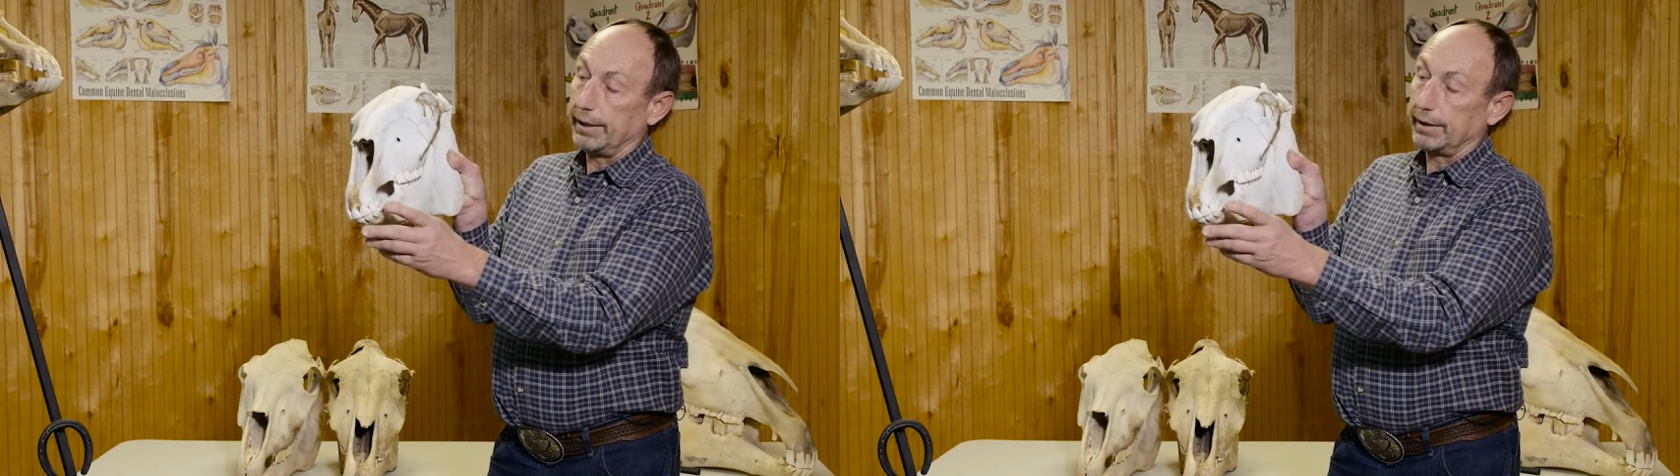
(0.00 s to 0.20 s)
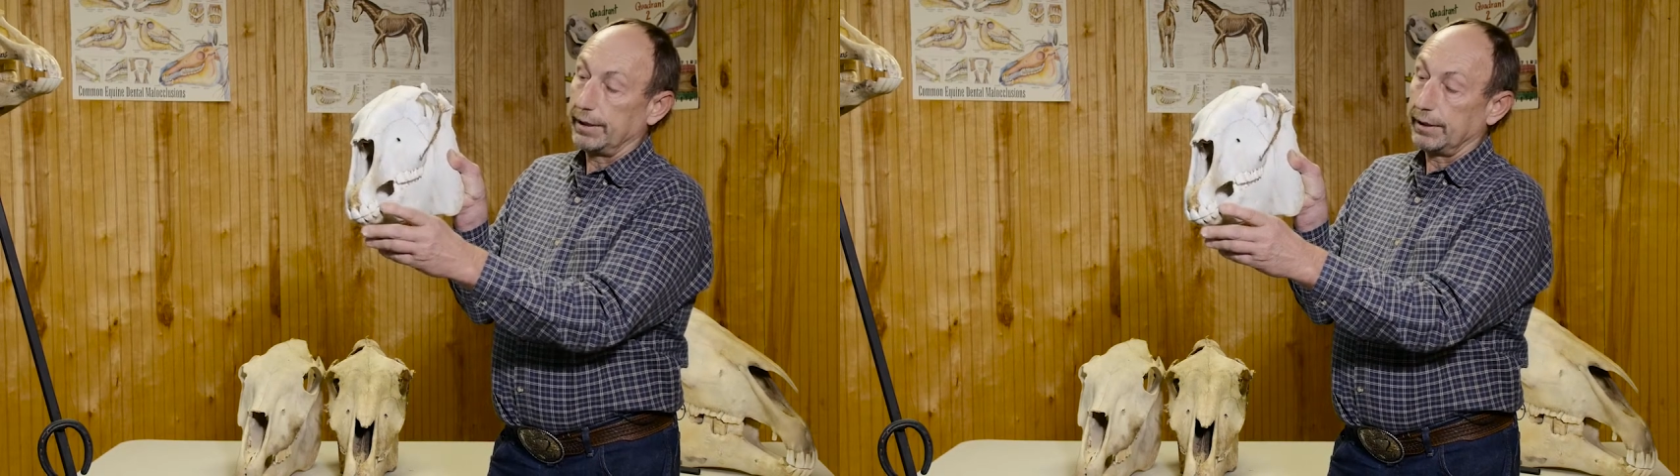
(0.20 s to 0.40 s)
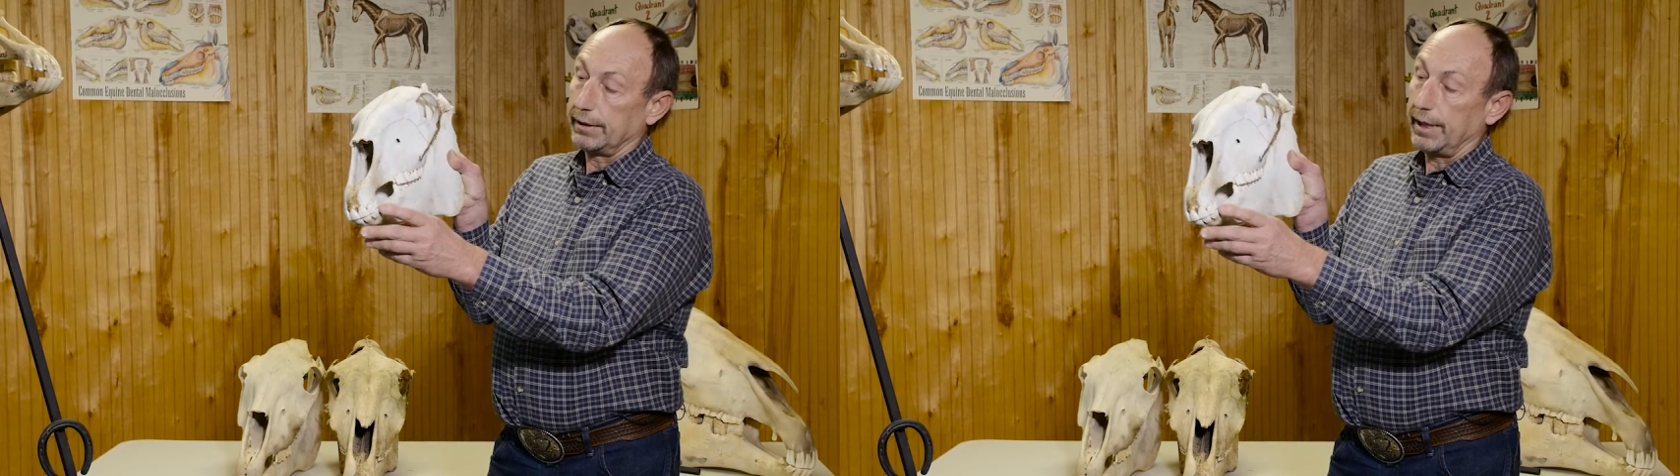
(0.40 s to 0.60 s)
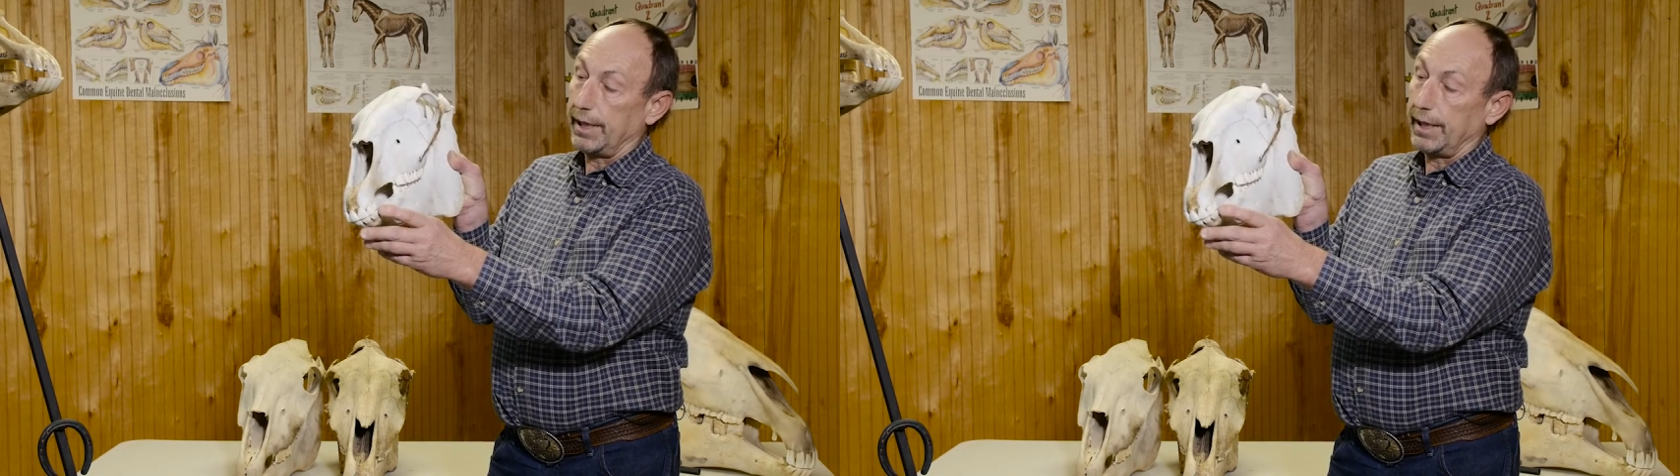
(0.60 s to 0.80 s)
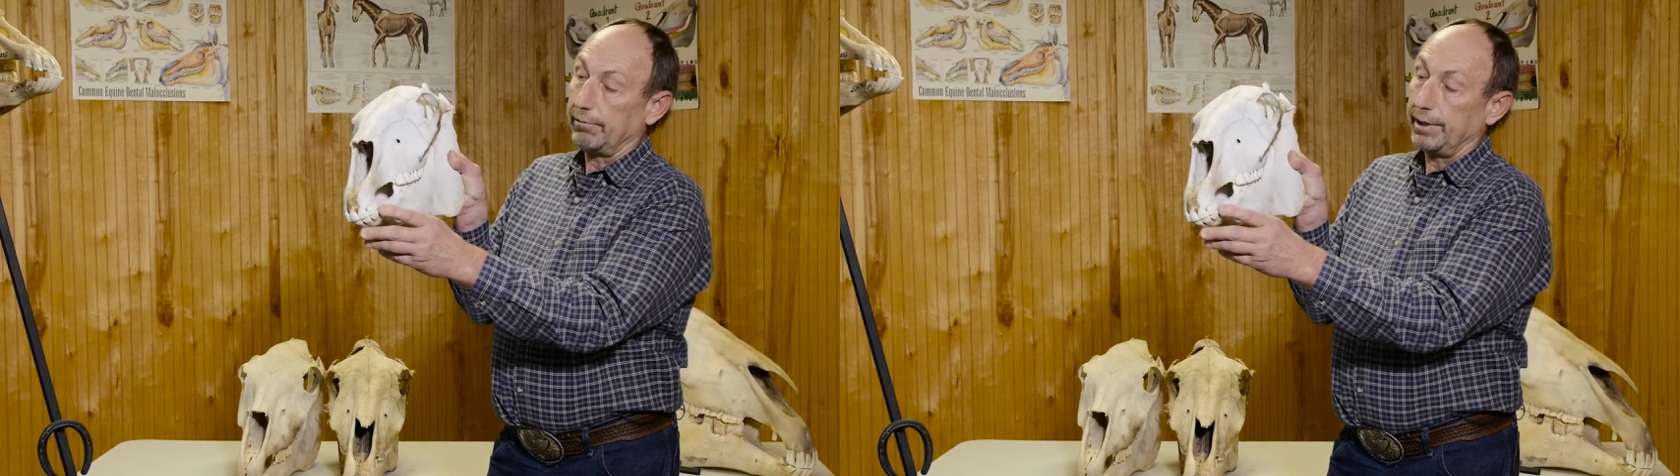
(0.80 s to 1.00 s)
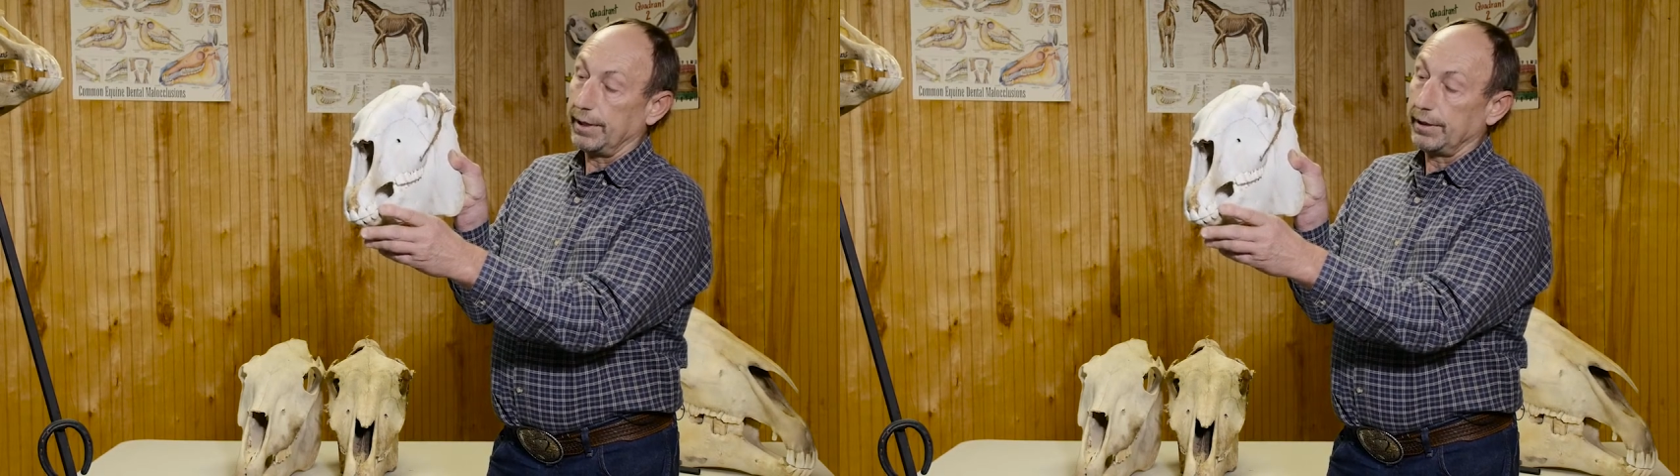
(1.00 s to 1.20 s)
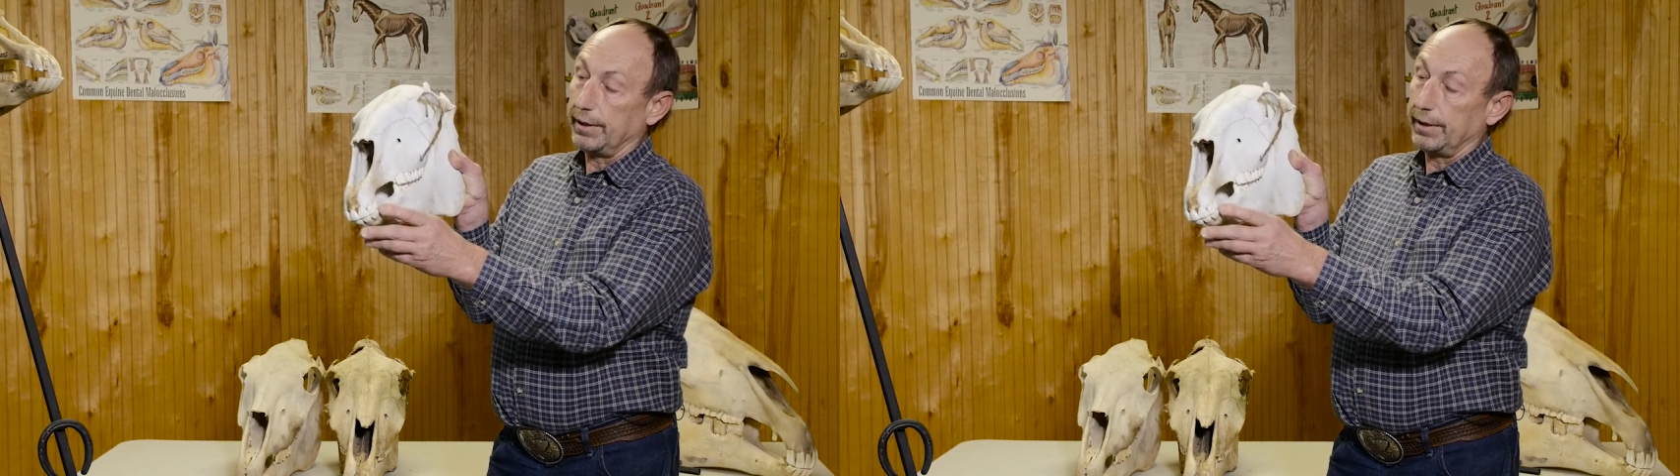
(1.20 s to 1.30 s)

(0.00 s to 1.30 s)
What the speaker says: then 6 to 8 weeks,